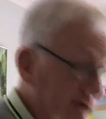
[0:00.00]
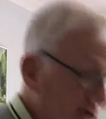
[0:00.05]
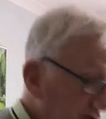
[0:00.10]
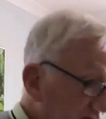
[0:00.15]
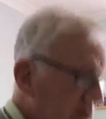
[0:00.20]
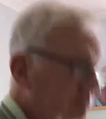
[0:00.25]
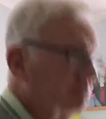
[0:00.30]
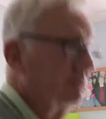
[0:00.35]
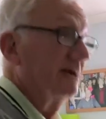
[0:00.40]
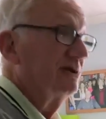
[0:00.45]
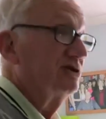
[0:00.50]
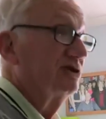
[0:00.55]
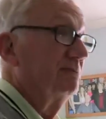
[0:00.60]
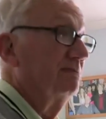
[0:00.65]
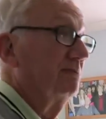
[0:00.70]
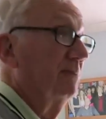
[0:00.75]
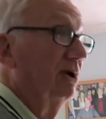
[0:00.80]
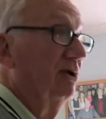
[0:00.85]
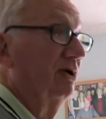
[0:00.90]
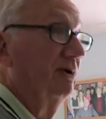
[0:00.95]
Just went to
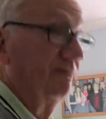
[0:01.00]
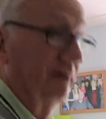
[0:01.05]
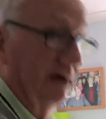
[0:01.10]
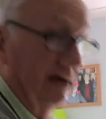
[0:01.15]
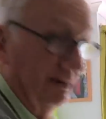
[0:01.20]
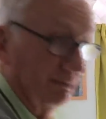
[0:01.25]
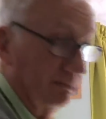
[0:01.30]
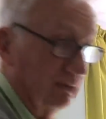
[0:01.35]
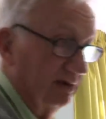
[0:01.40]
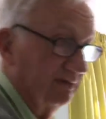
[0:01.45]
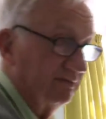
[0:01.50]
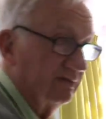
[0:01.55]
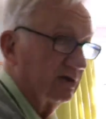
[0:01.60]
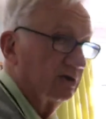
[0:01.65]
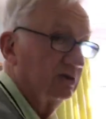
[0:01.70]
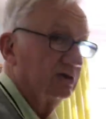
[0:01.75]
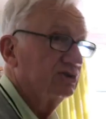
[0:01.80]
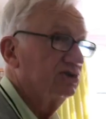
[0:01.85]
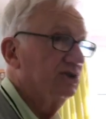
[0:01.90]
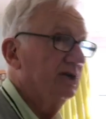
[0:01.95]
move, move the
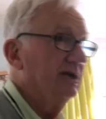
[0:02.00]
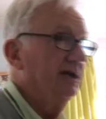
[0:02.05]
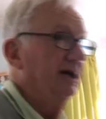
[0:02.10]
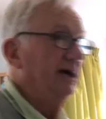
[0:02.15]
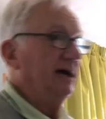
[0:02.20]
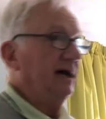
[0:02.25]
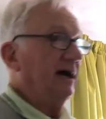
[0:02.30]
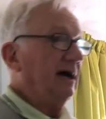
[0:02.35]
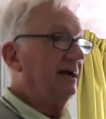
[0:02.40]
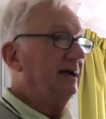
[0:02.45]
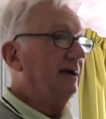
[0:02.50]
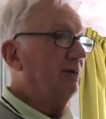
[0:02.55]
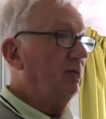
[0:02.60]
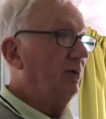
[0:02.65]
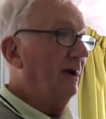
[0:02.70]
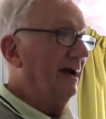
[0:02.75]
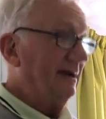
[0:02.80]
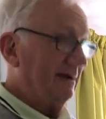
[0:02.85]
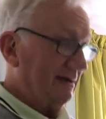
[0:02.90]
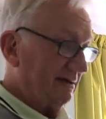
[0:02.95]
cushion, and it
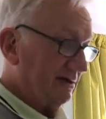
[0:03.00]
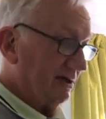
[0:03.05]
went.